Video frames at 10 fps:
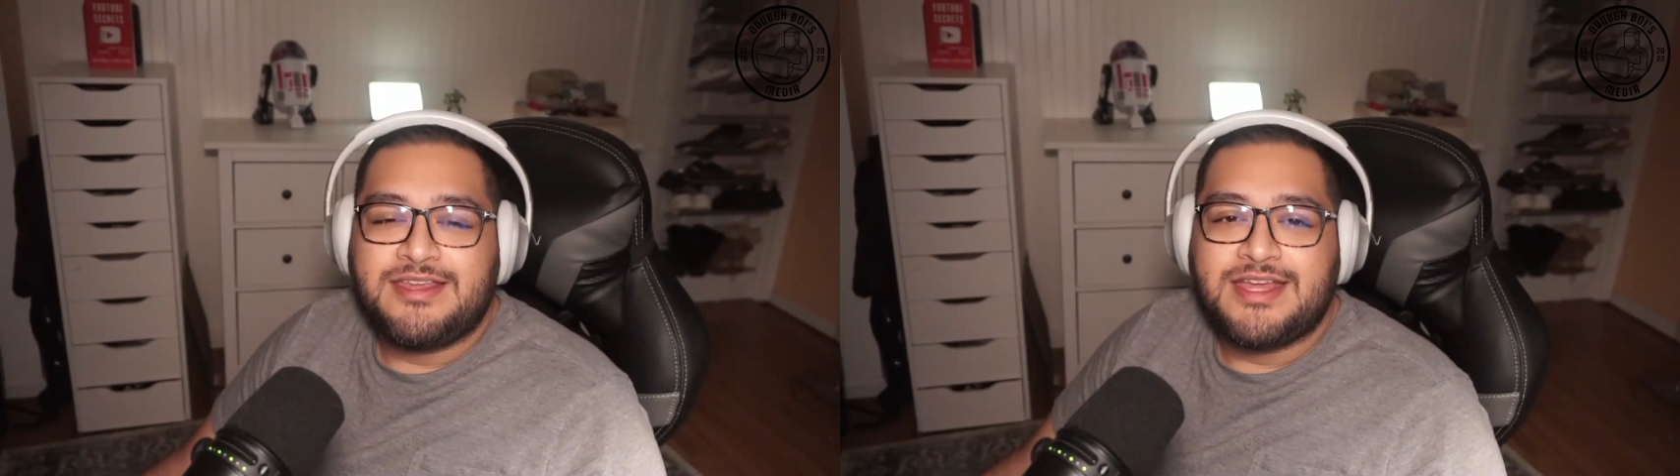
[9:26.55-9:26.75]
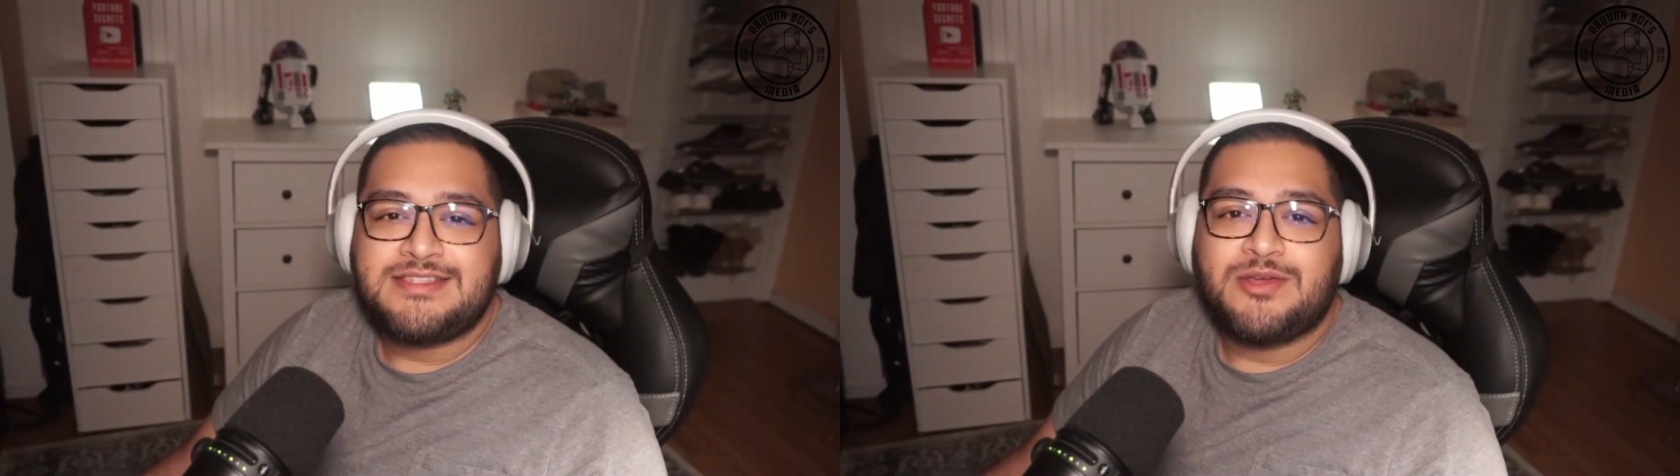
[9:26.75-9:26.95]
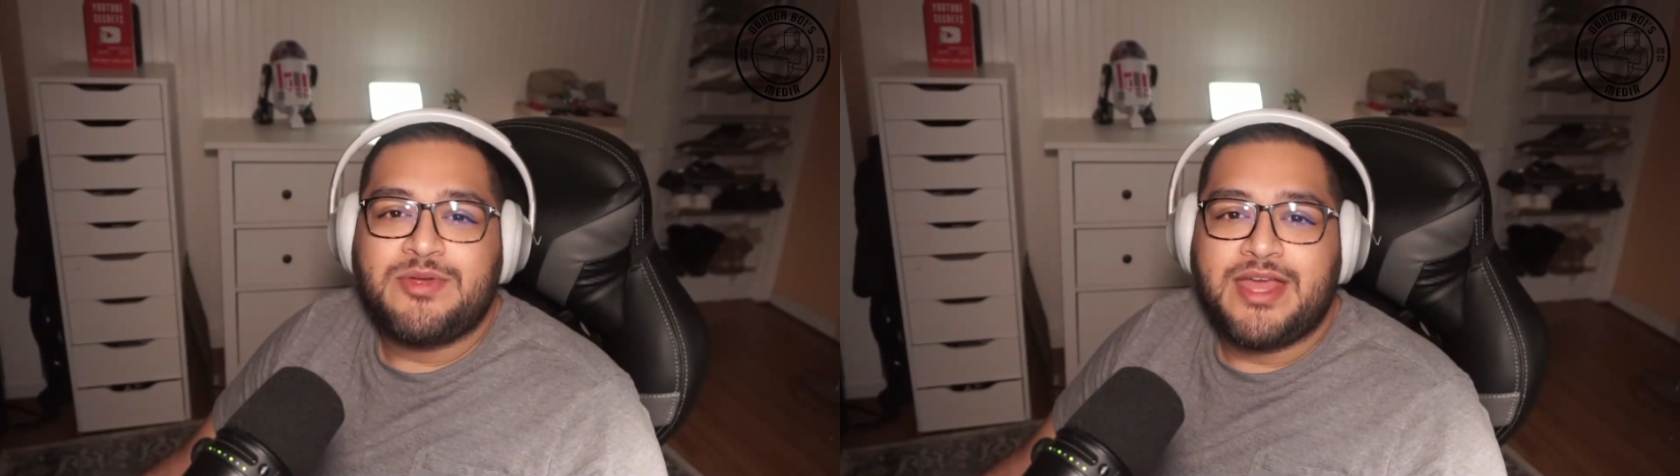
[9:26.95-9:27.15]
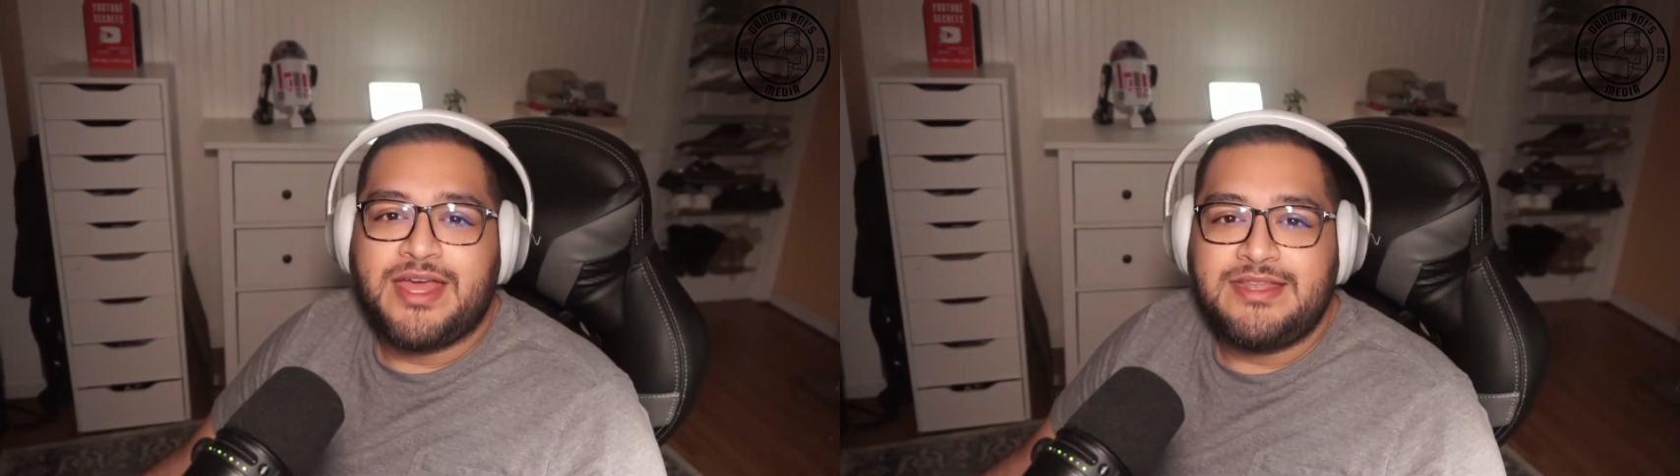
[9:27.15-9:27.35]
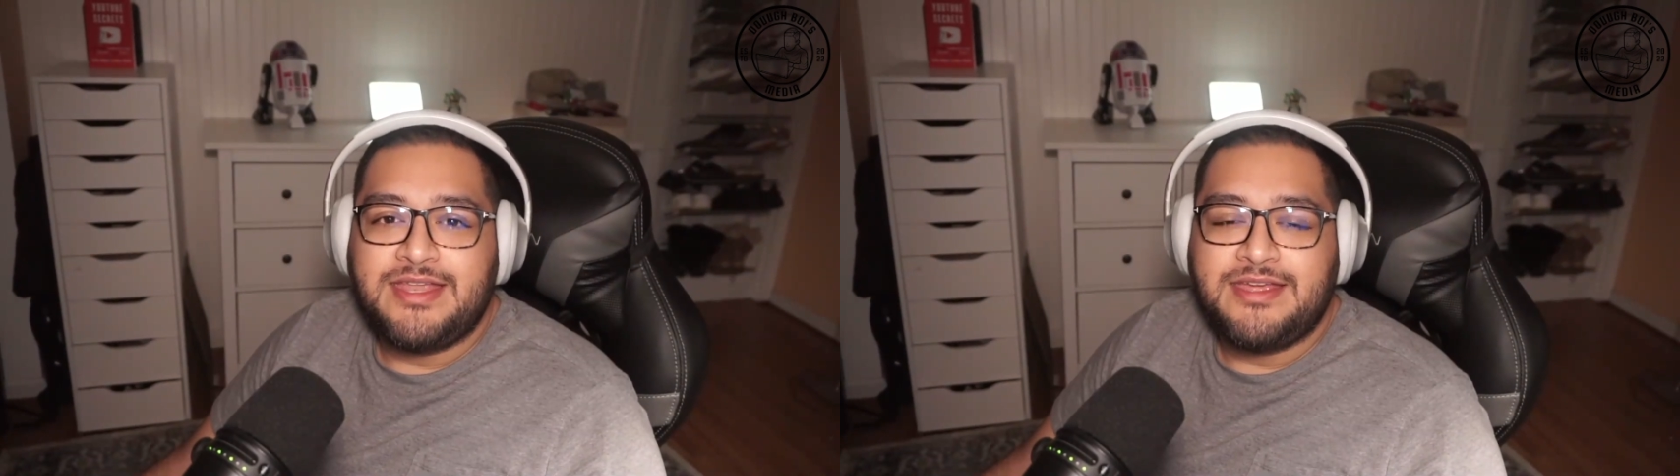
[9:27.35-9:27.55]
guest that we
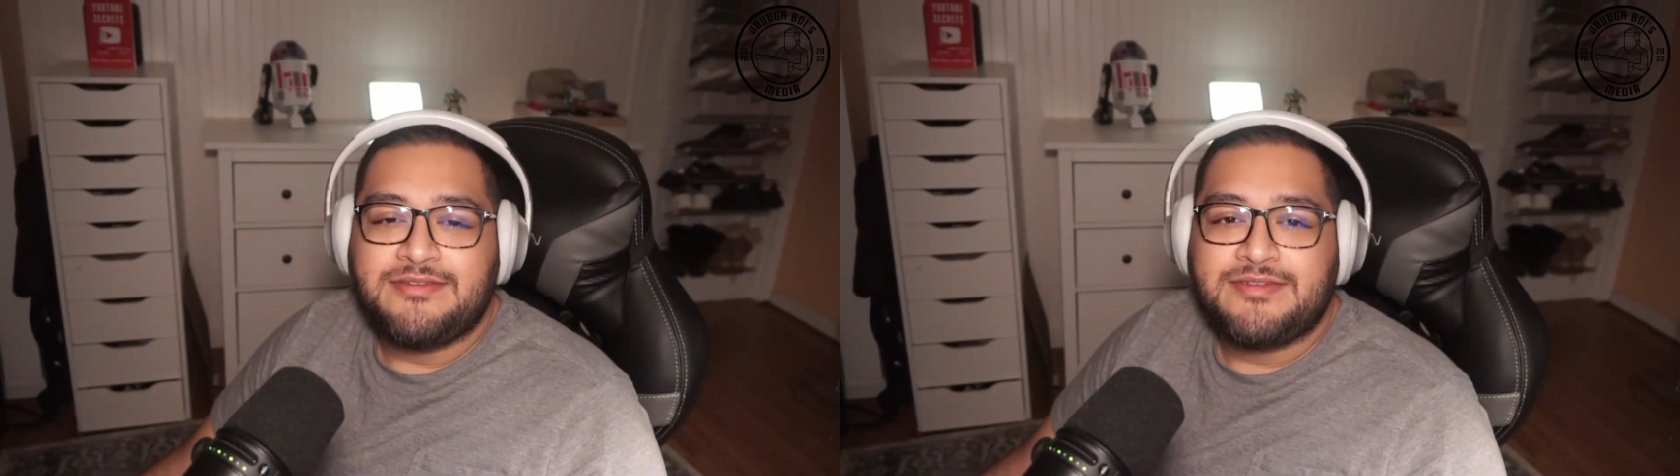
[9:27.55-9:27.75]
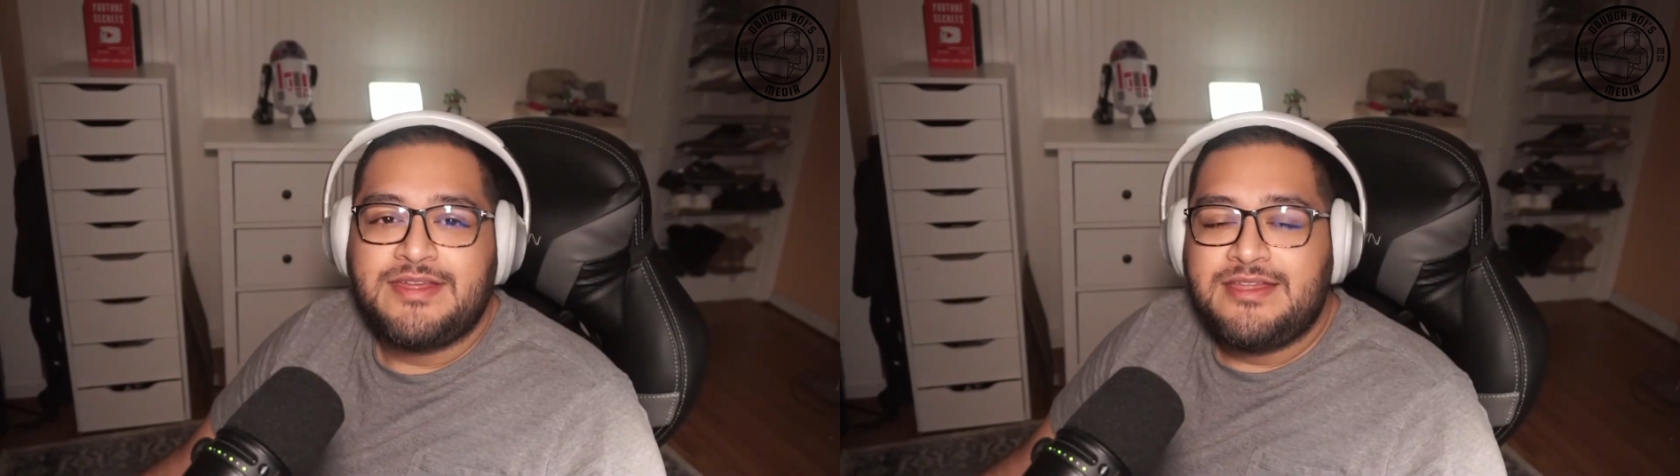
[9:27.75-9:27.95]
had, Dave.